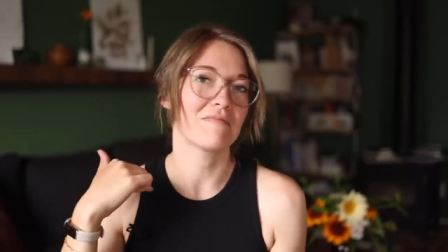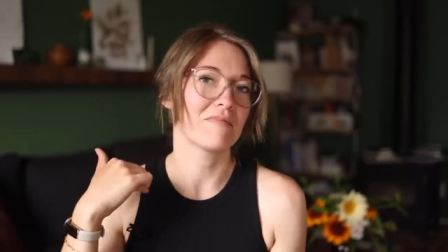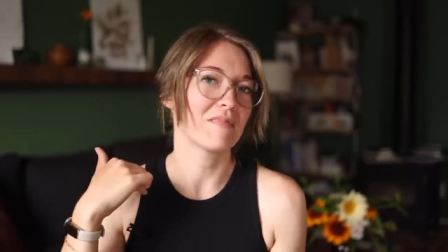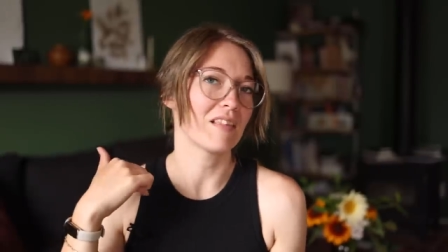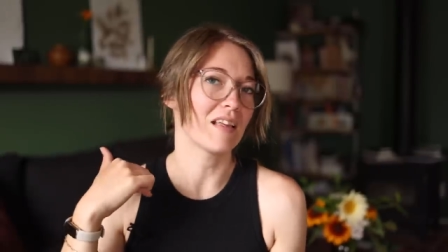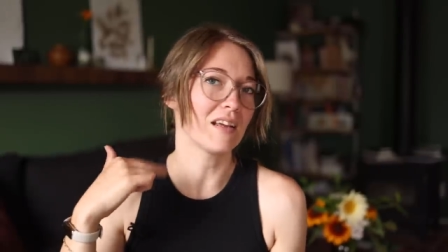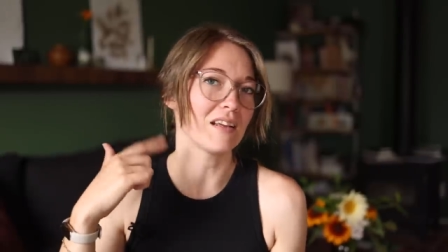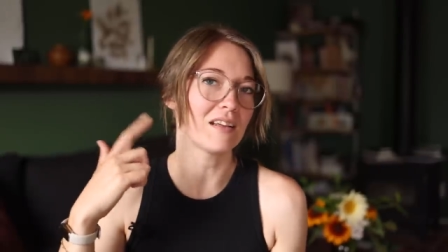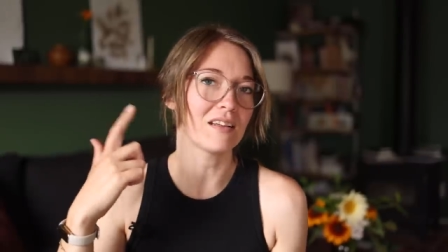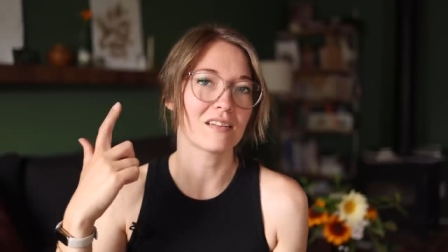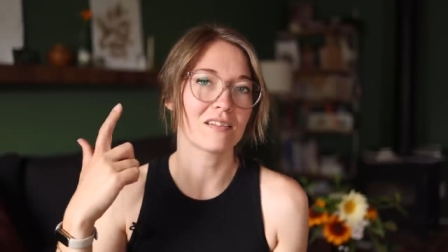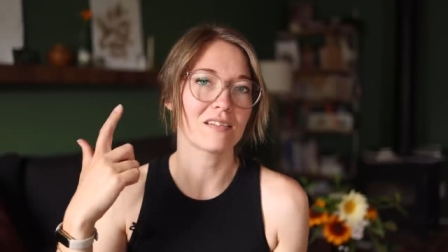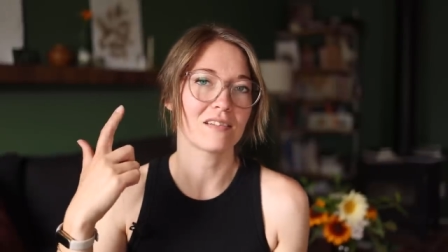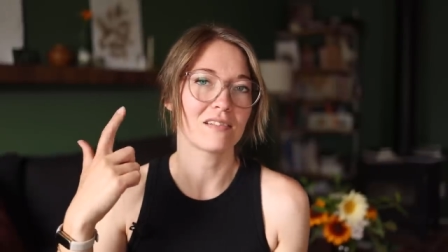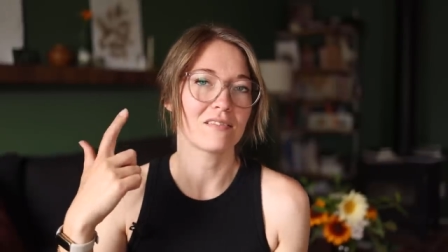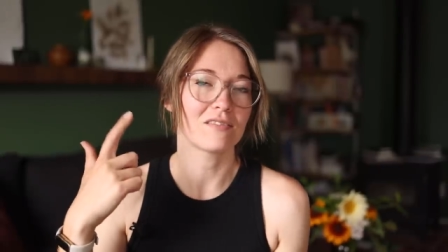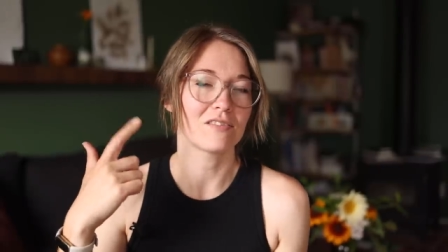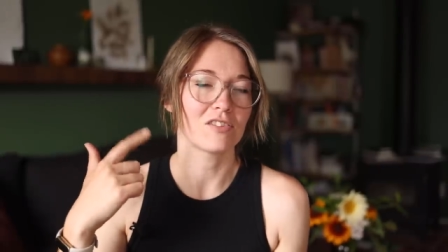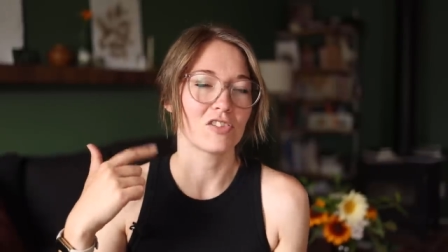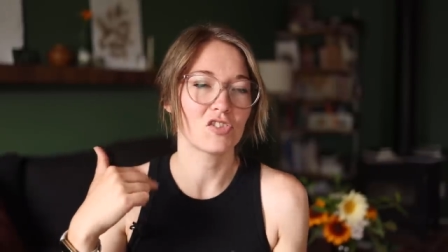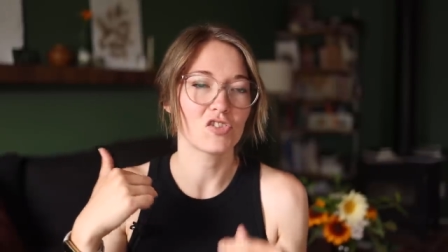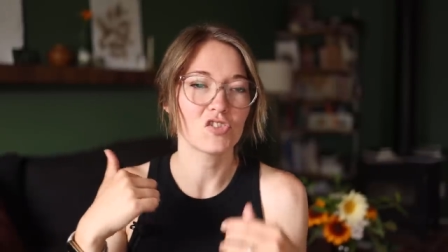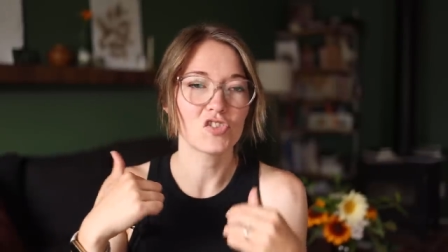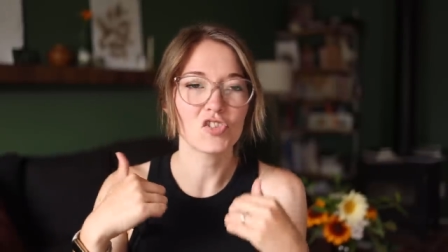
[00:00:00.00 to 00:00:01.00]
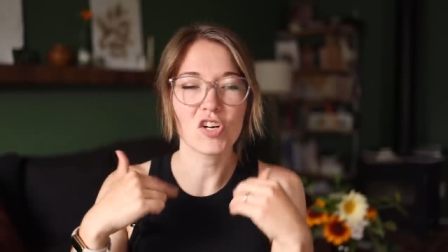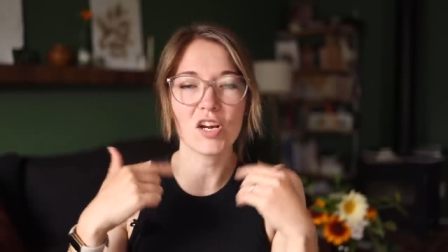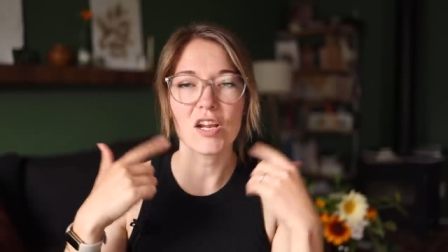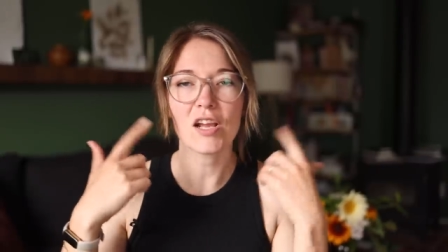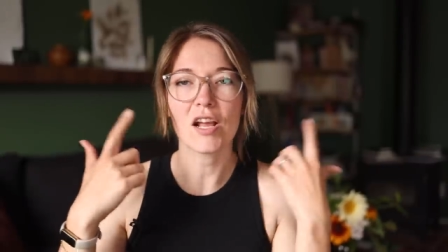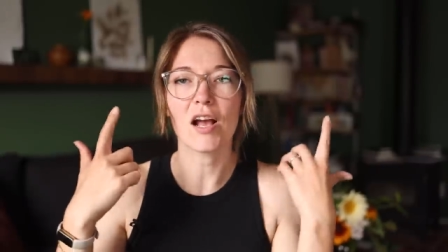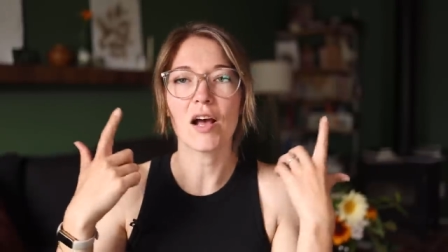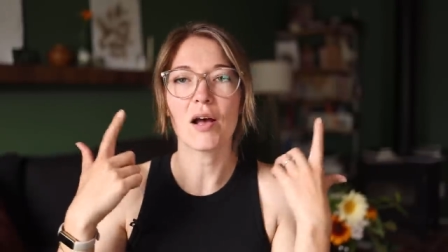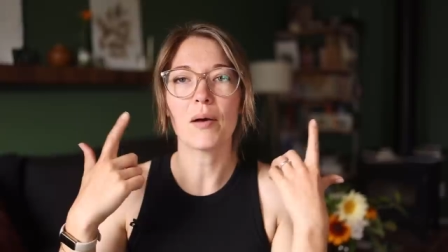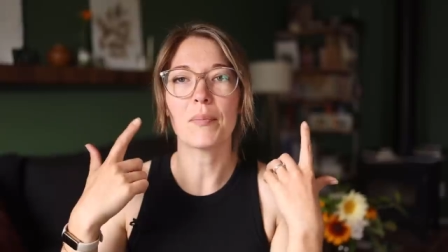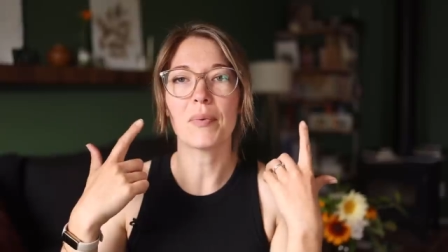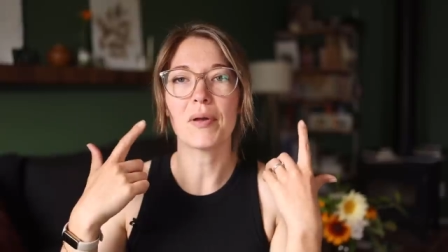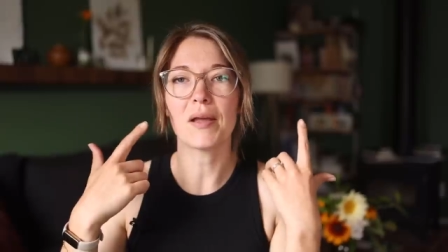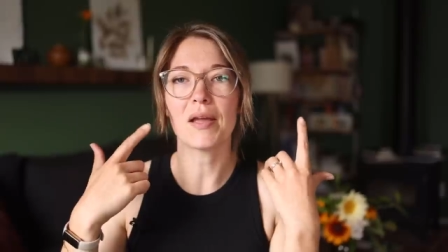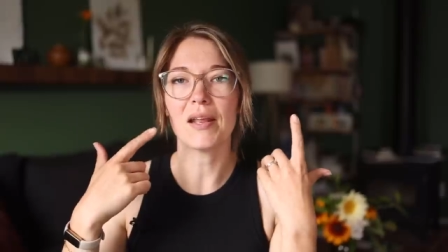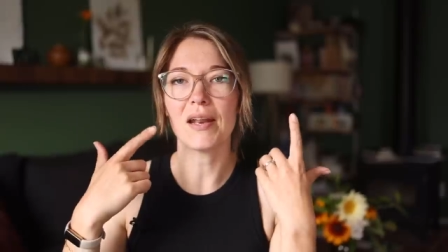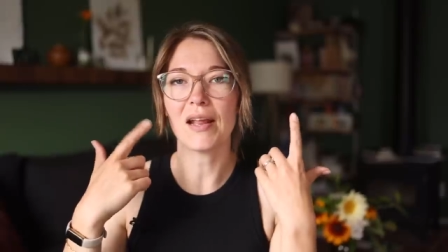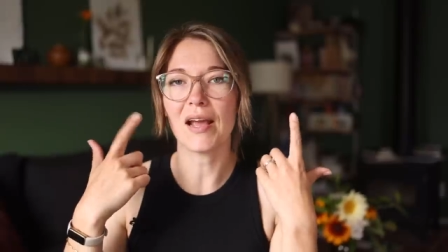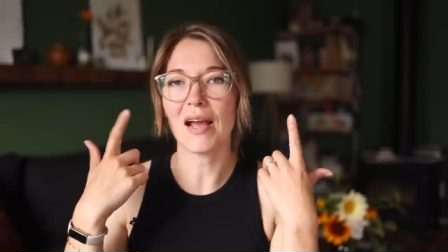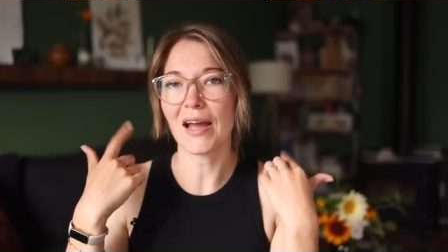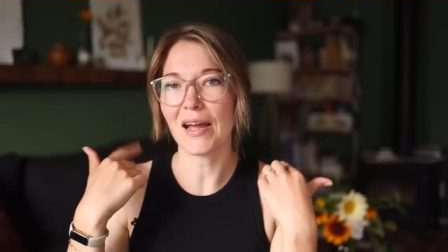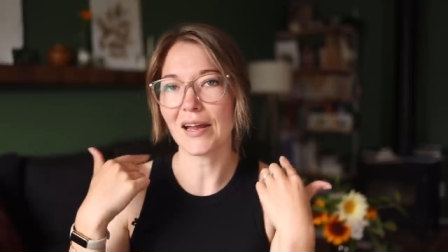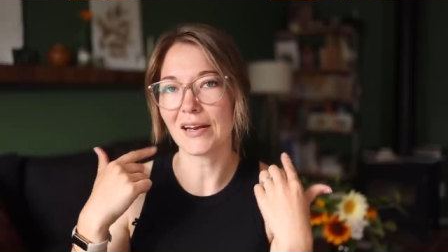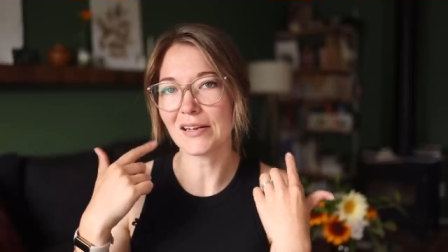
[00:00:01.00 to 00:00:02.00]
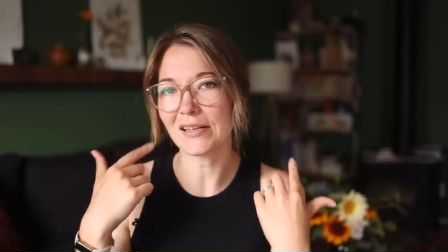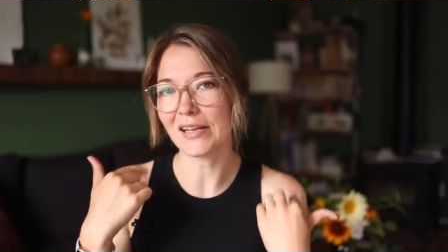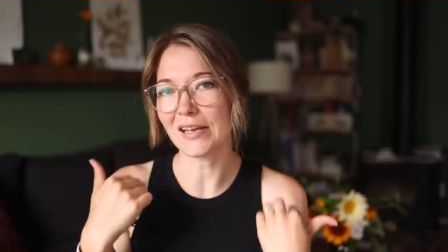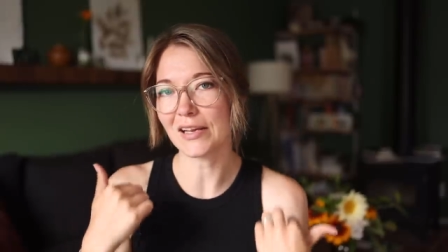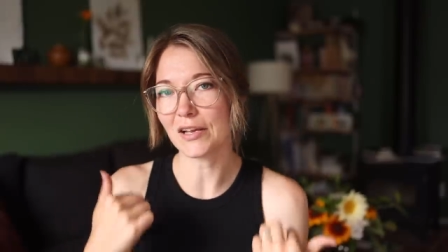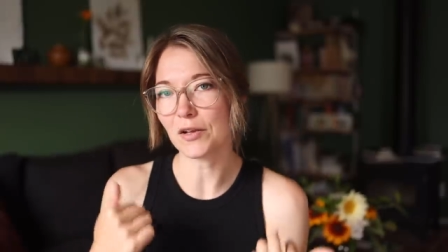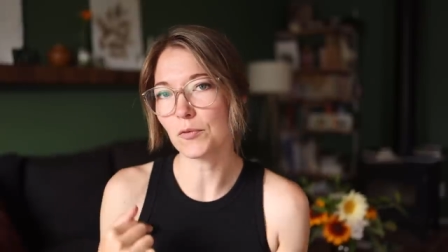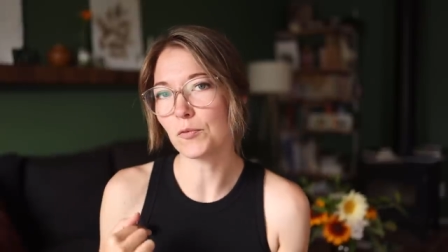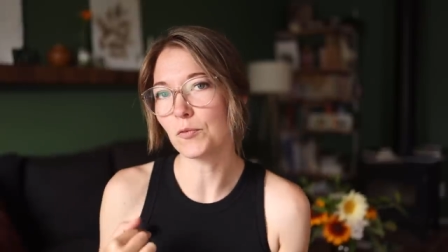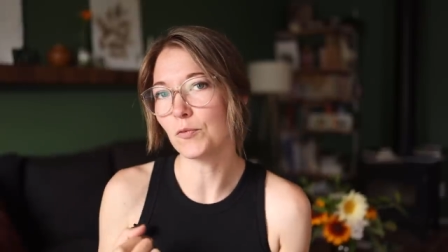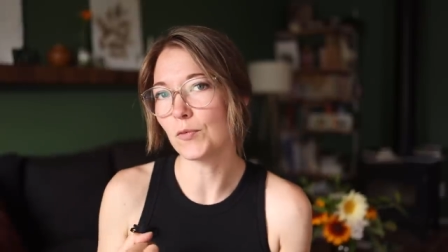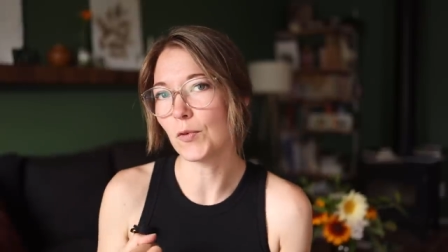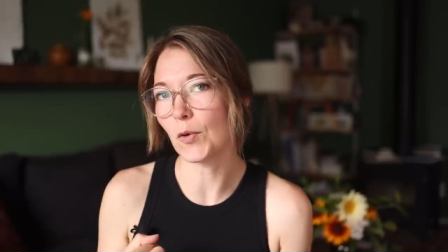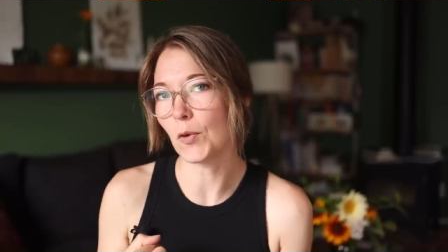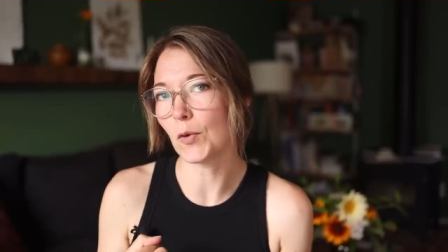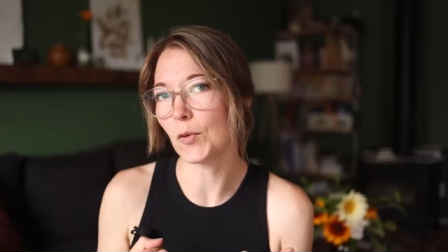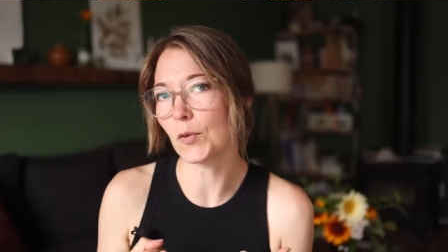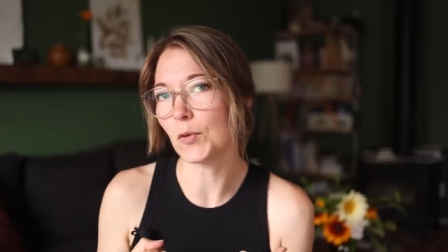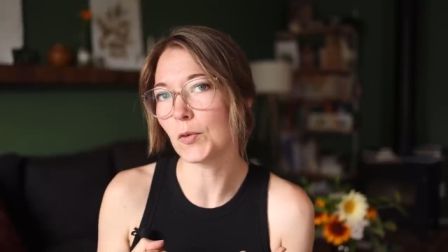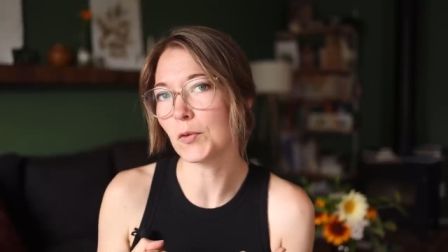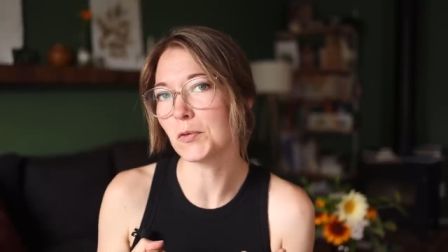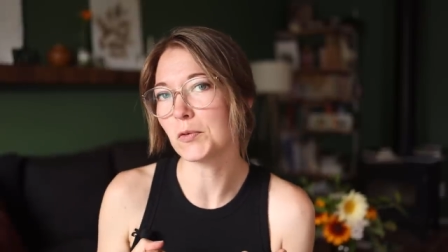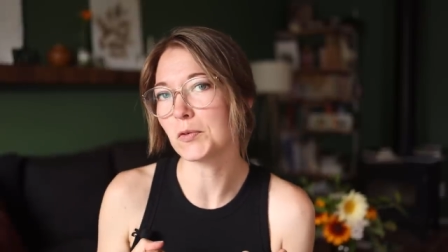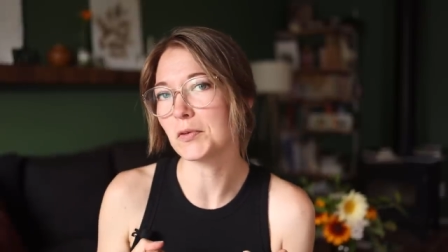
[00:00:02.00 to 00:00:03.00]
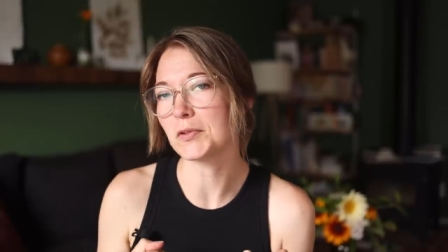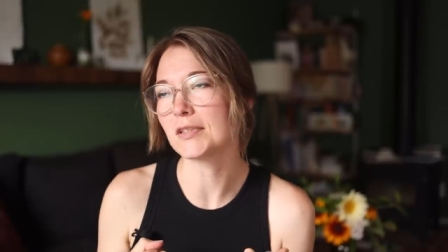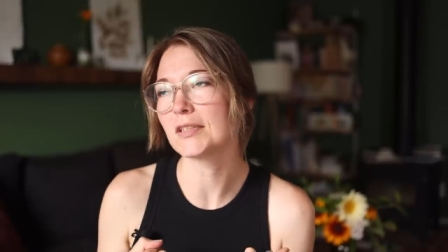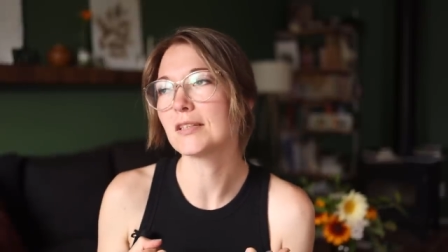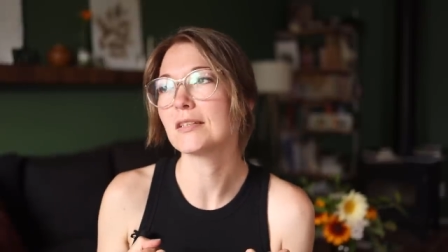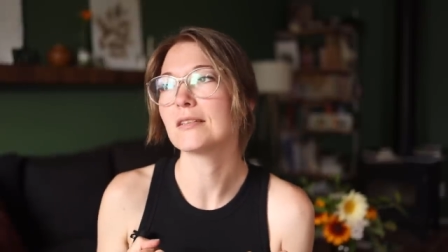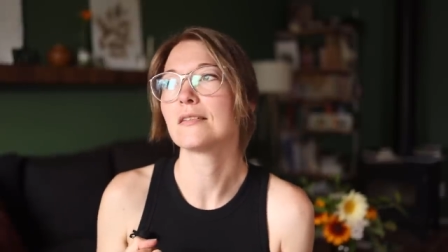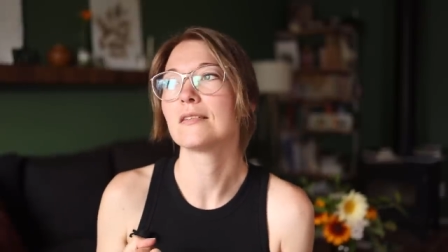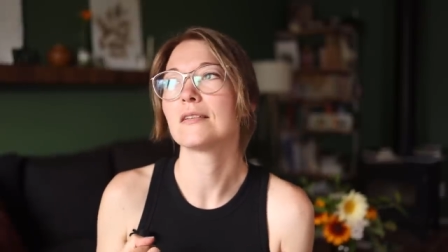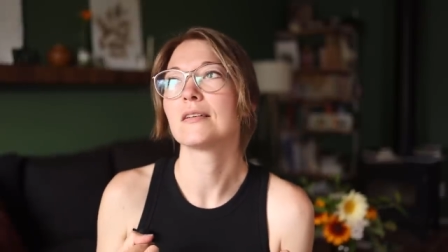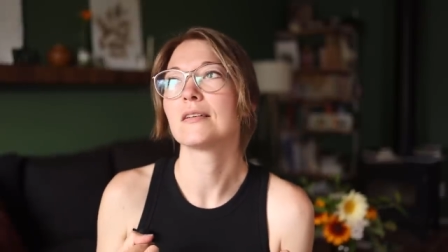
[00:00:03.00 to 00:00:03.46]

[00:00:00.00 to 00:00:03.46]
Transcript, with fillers: like straight up and it had like a rolled